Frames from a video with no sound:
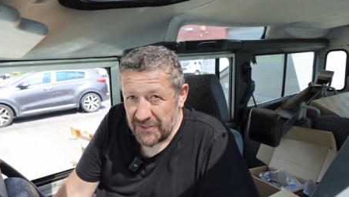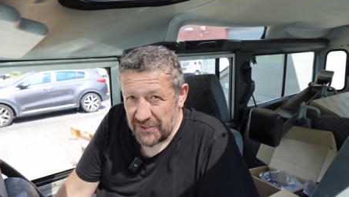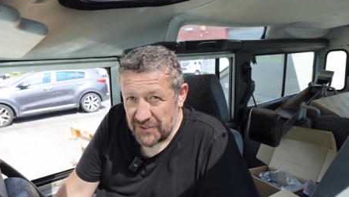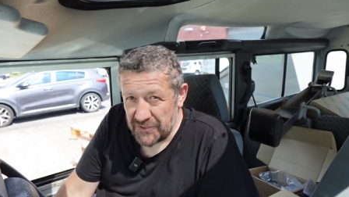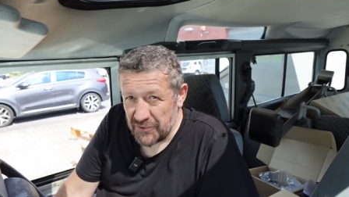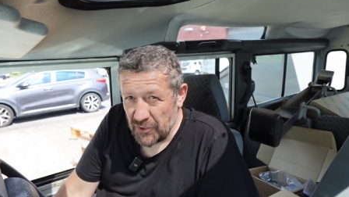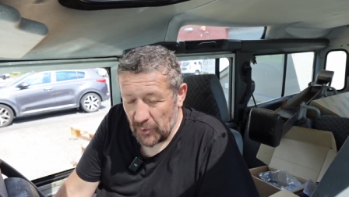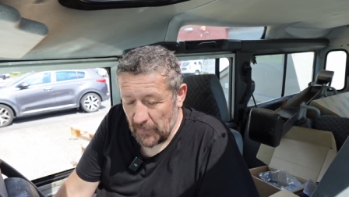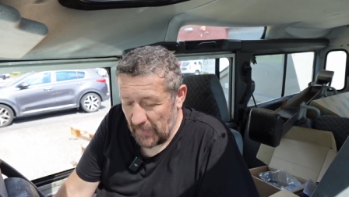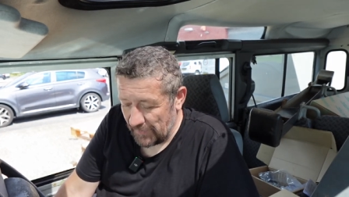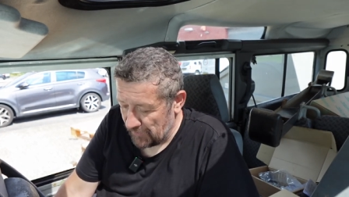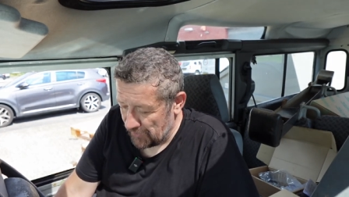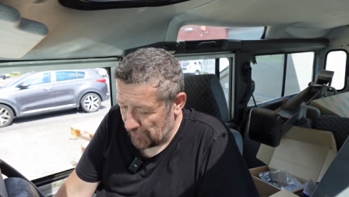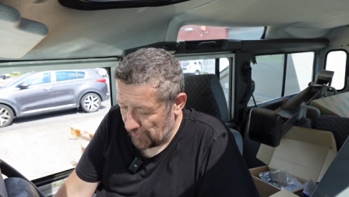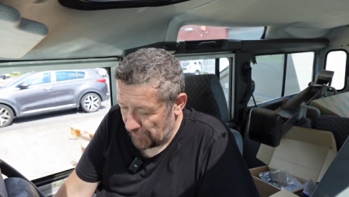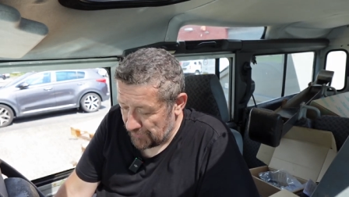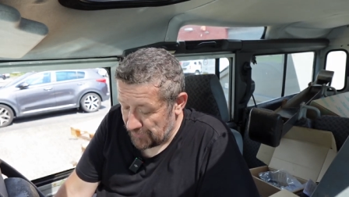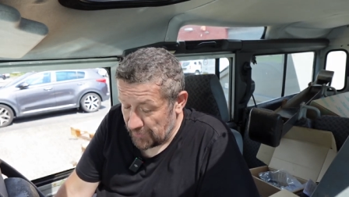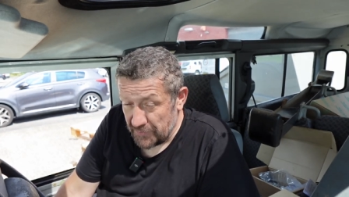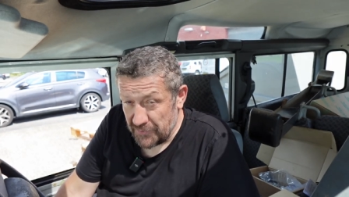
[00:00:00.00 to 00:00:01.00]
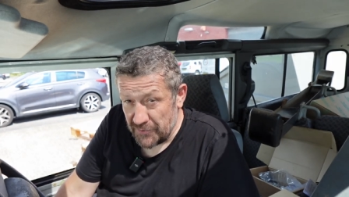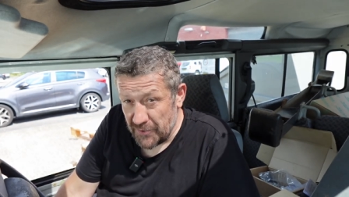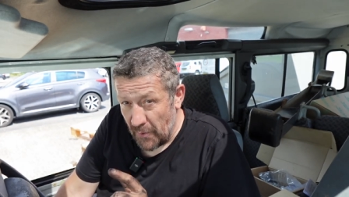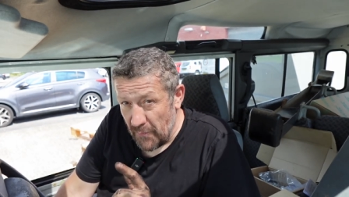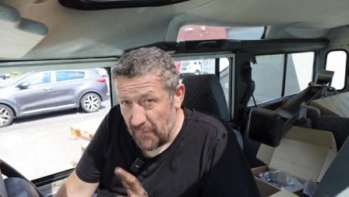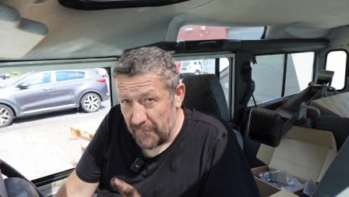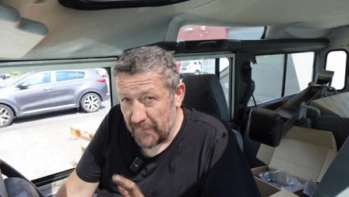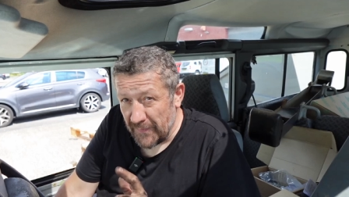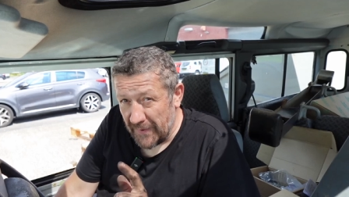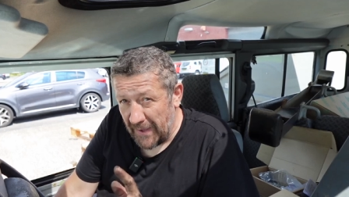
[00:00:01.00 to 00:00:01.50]
You're just not going to be able to do it. So
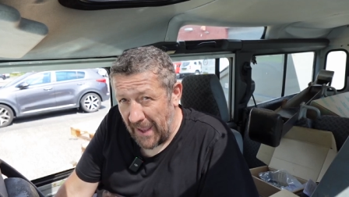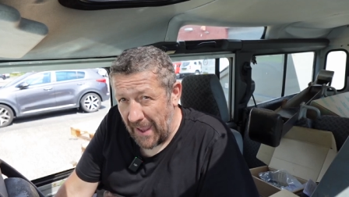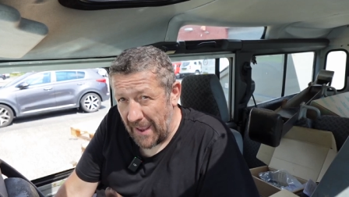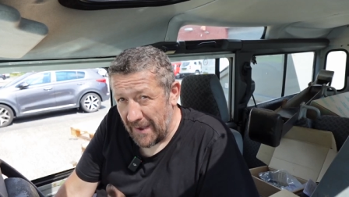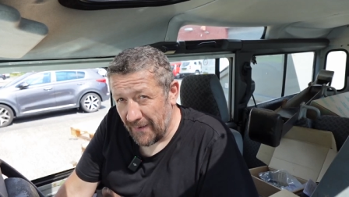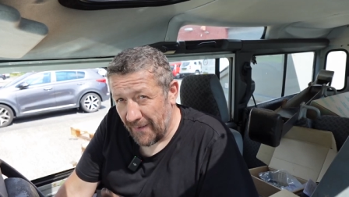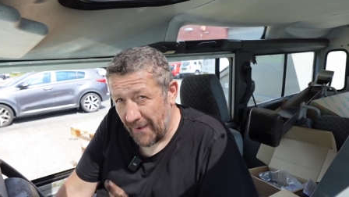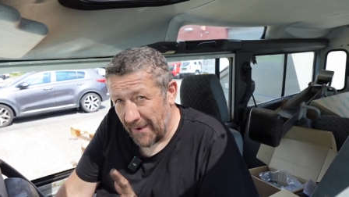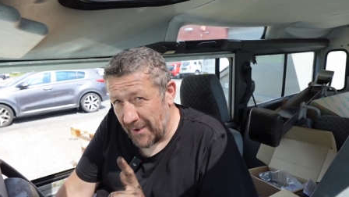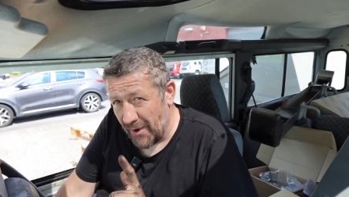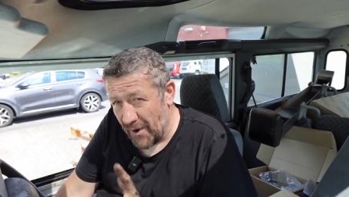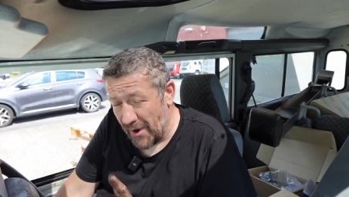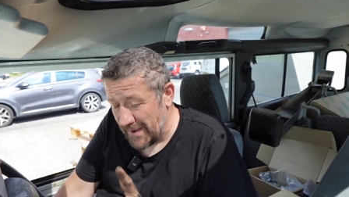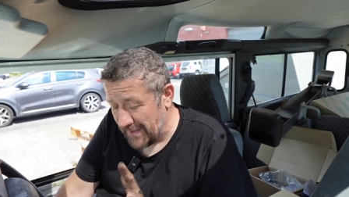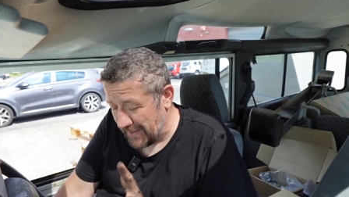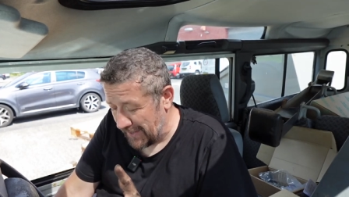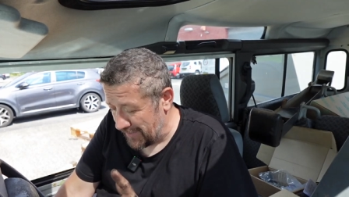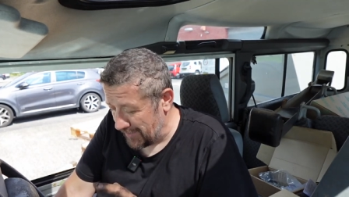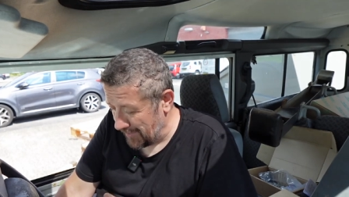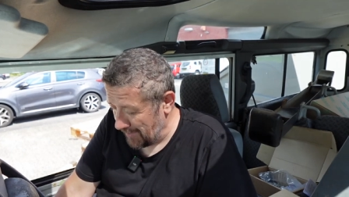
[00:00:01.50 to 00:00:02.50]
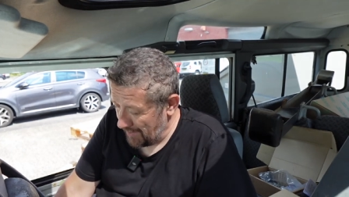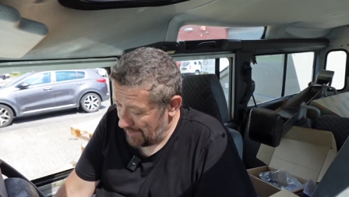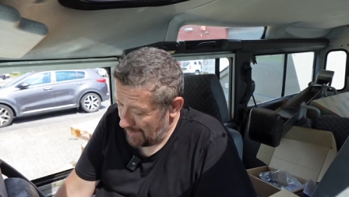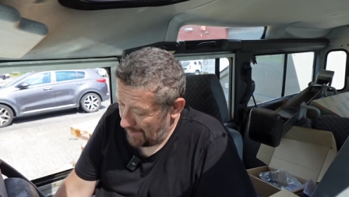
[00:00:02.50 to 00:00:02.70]
don't forget, like I did,